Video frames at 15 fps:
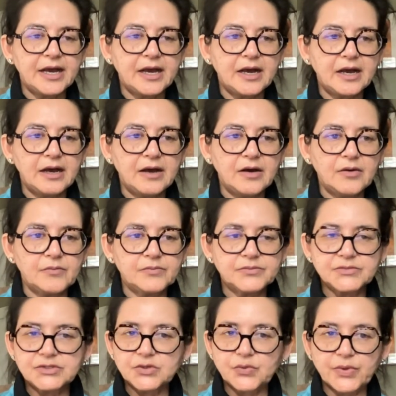
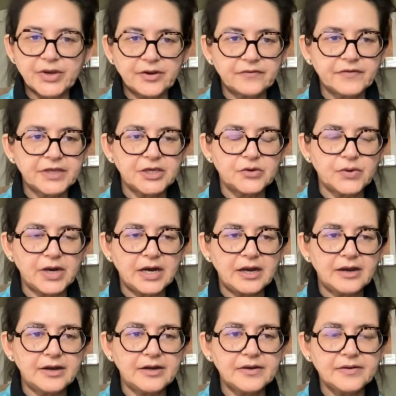So wherever you
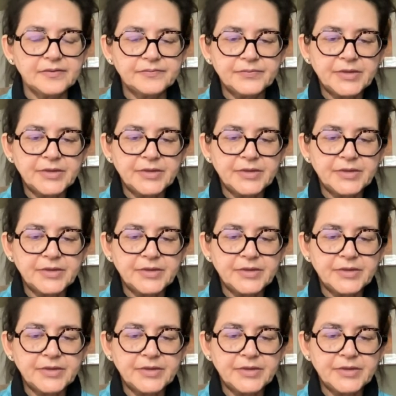are,